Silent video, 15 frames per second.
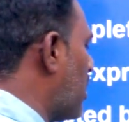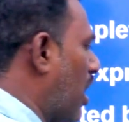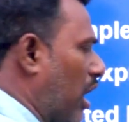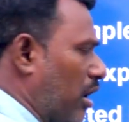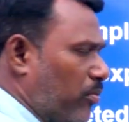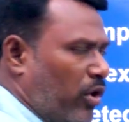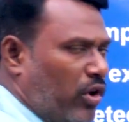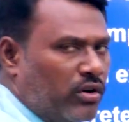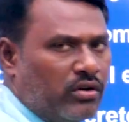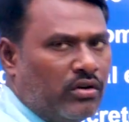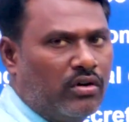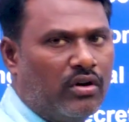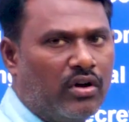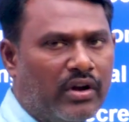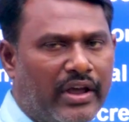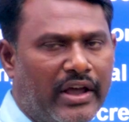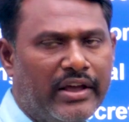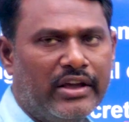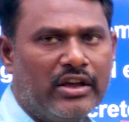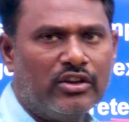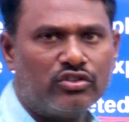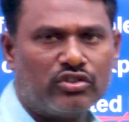hormone. Okay.
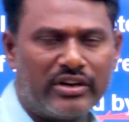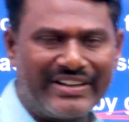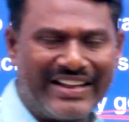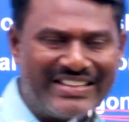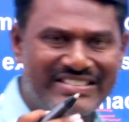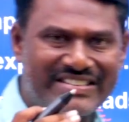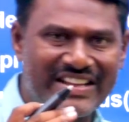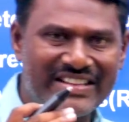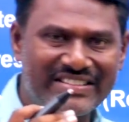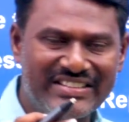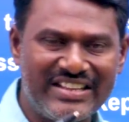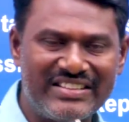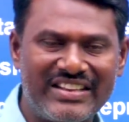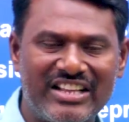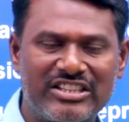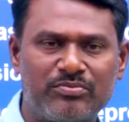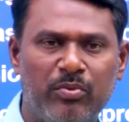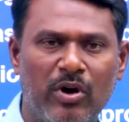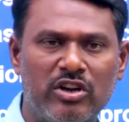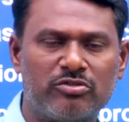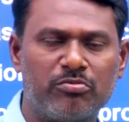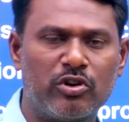So testis is
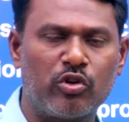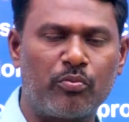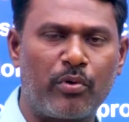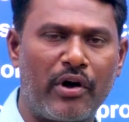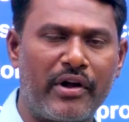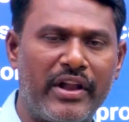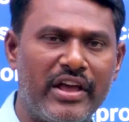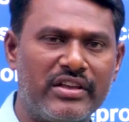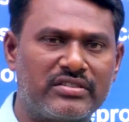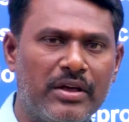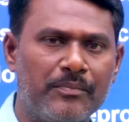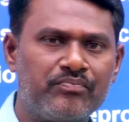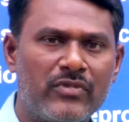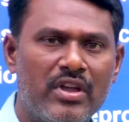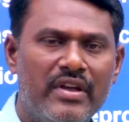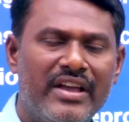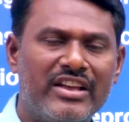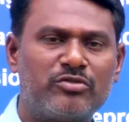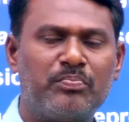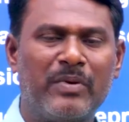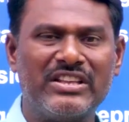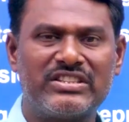responsible to produce a
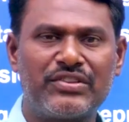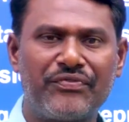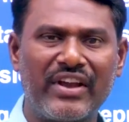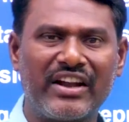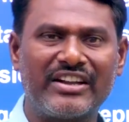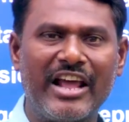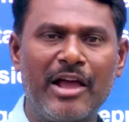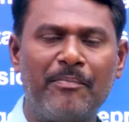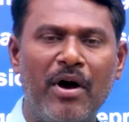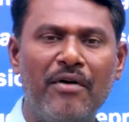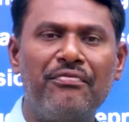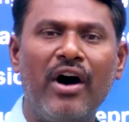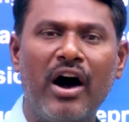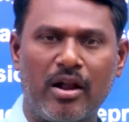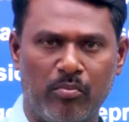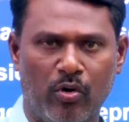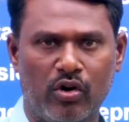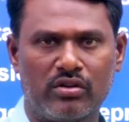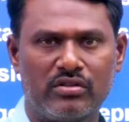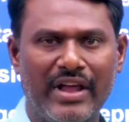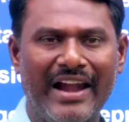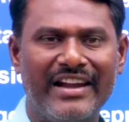specific type of
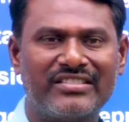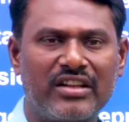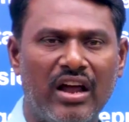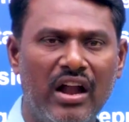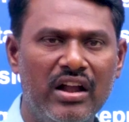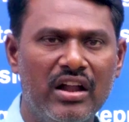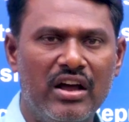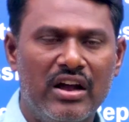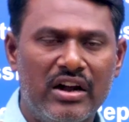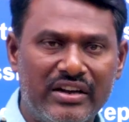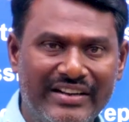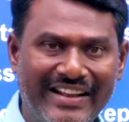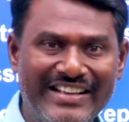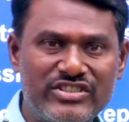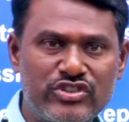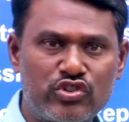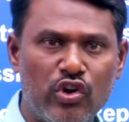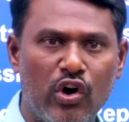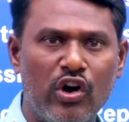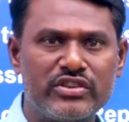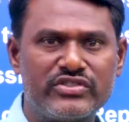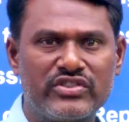hormone, that is called
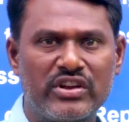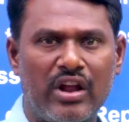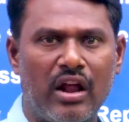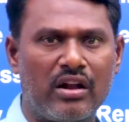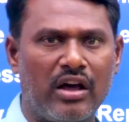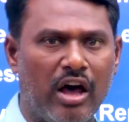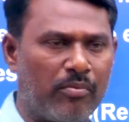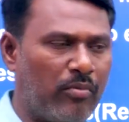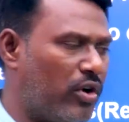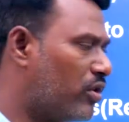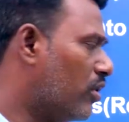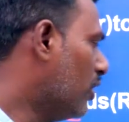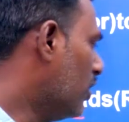testosterone hormone.